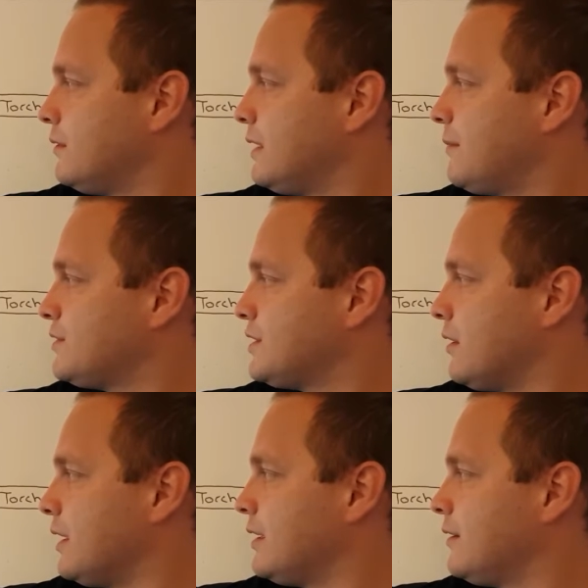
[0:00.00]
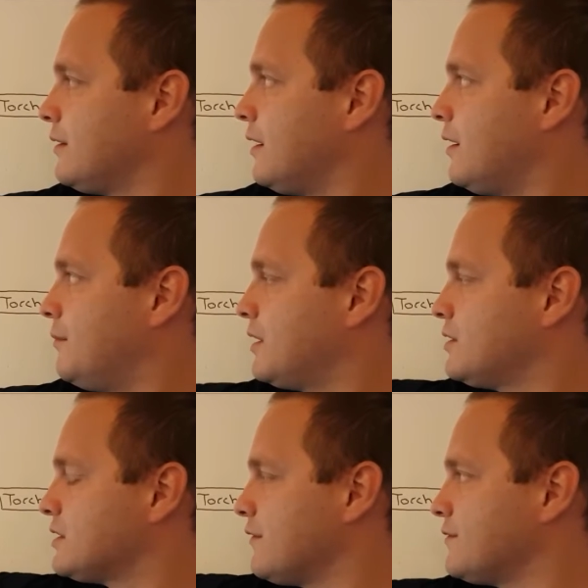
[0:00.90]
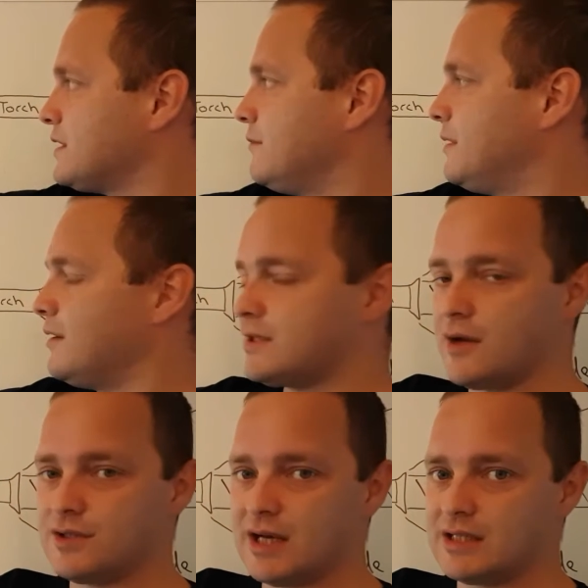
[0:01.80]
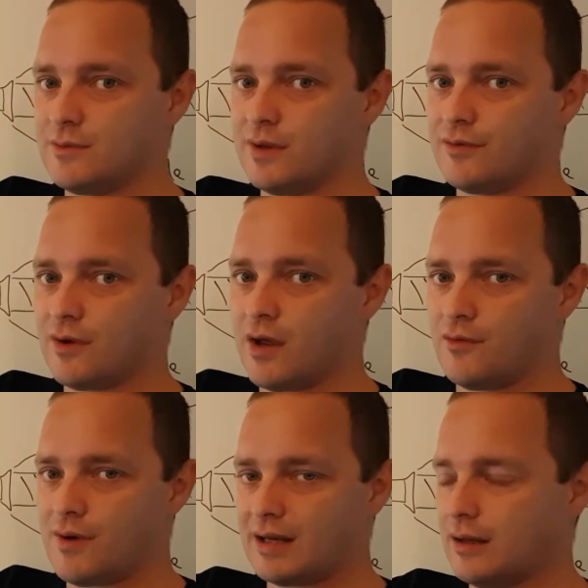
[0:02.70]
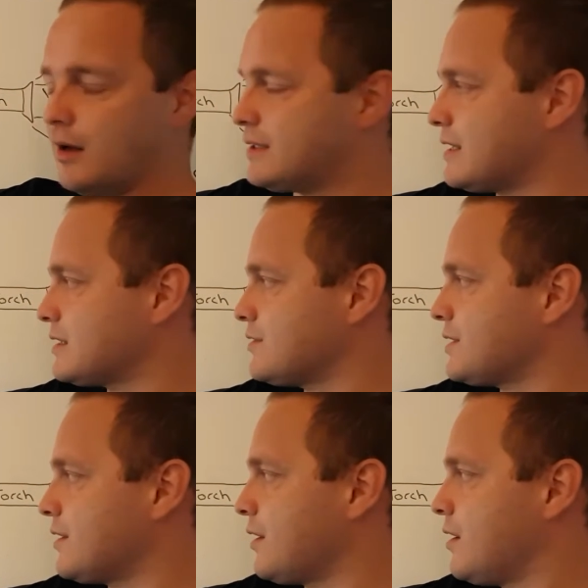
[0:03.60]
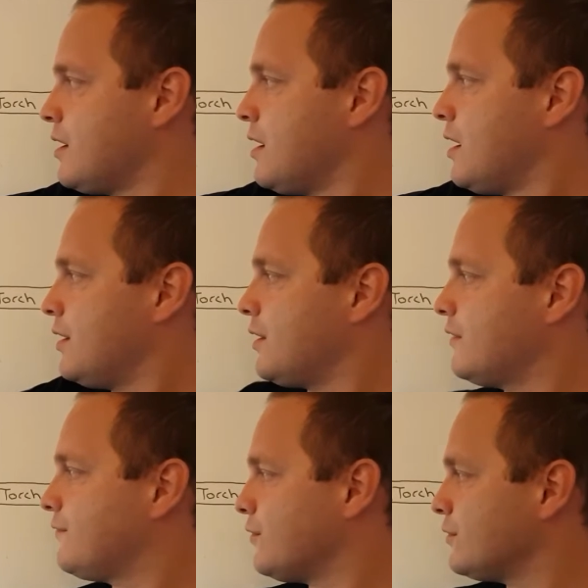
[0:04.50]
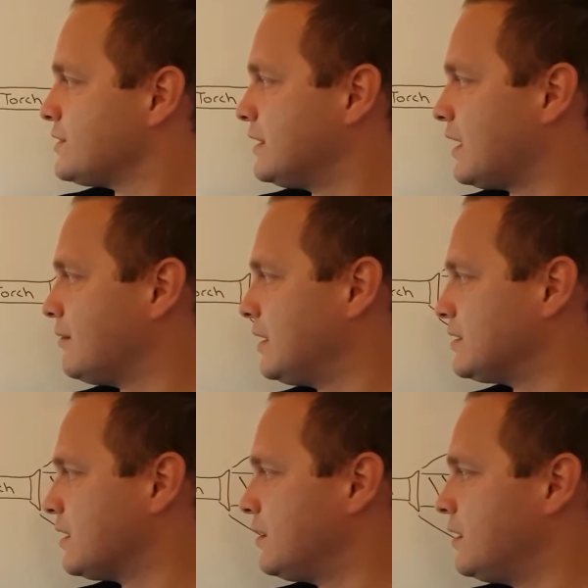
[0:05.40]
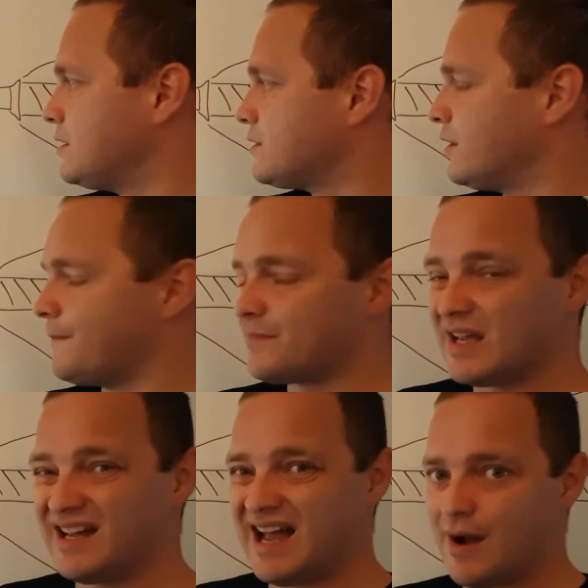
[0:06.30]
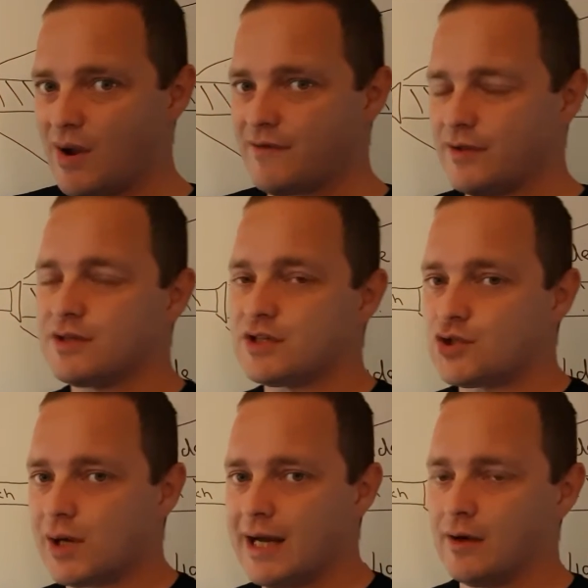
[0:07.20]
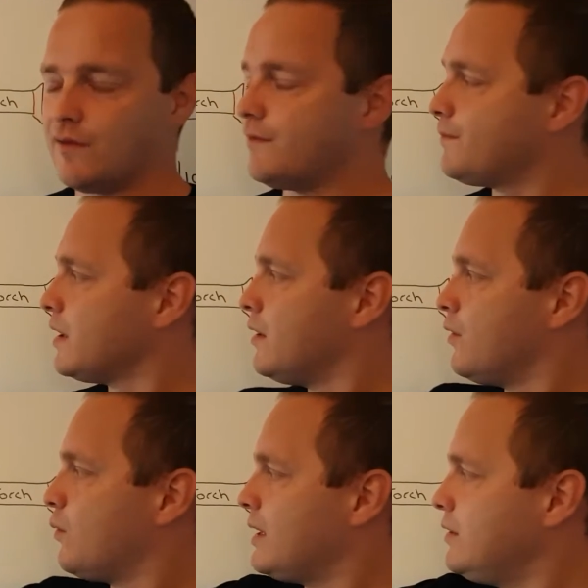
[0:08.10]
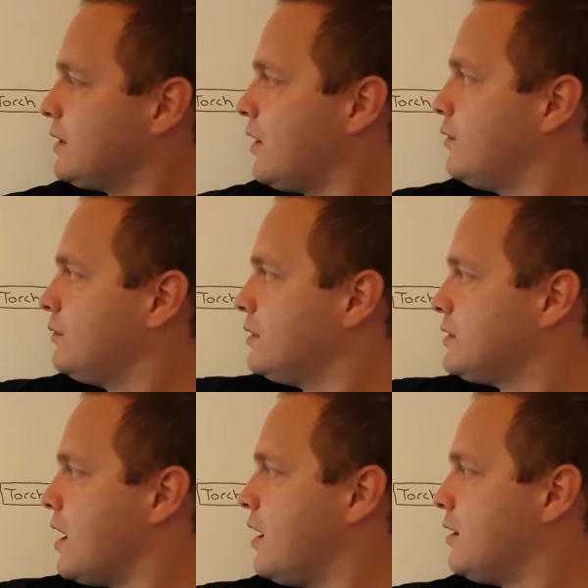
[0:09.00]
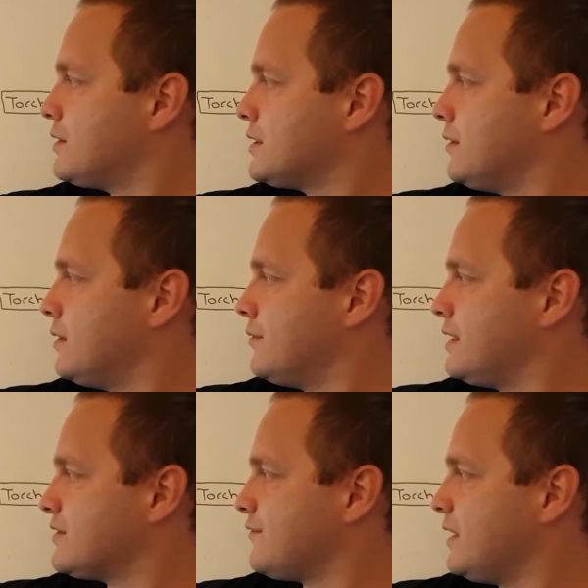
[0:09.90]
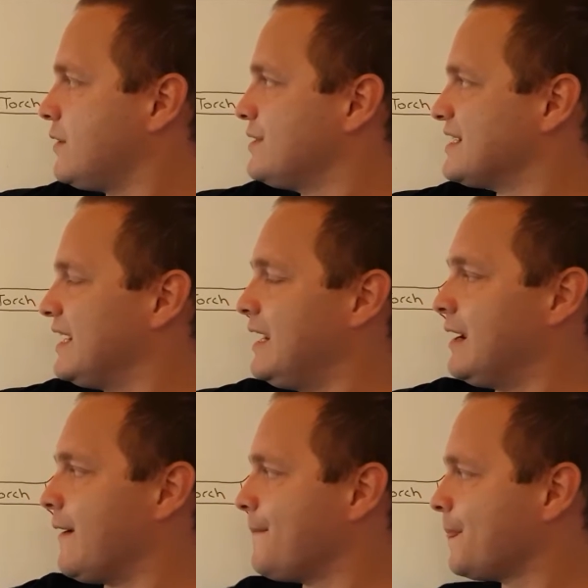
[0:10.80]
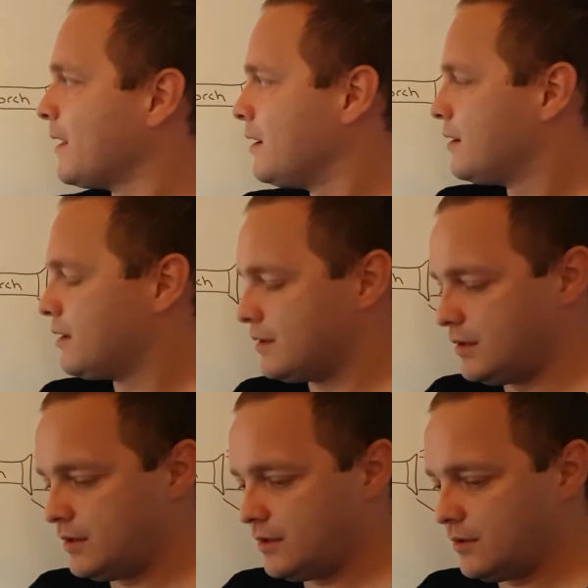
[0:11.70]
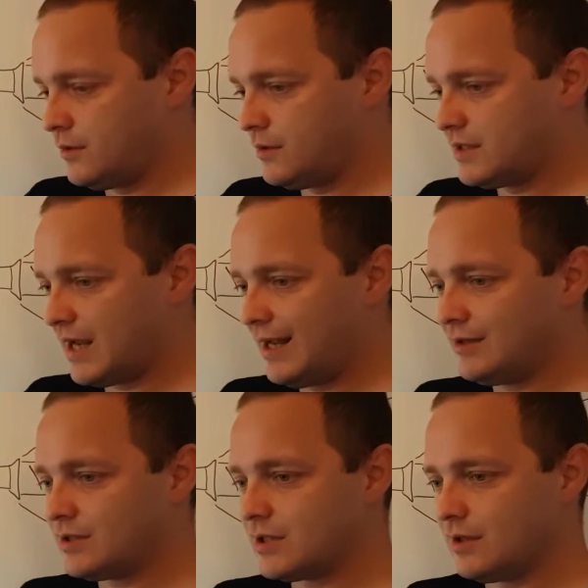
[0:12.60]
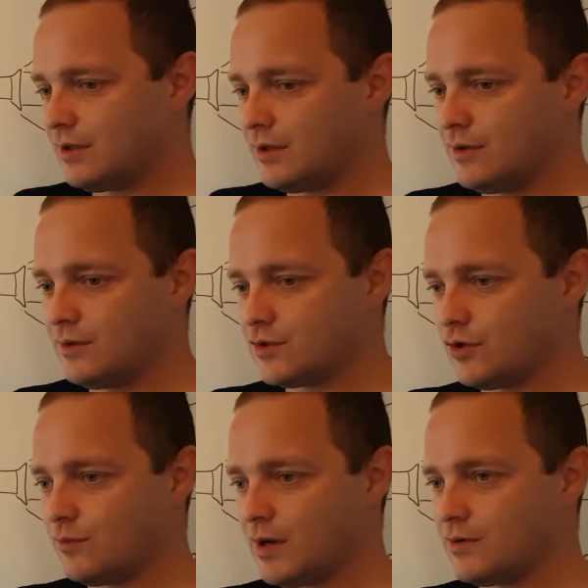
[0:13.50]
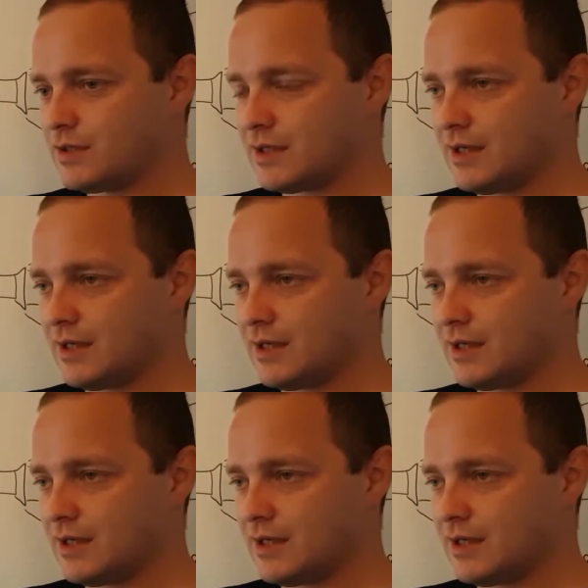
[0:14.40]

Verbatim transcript: lamp shy, uh, because they've obviously been associated with uh, red lights, etc., 940 nanometer is good. However, there's a trade-off. When you go uh, to this frequency here, you tend to lose almost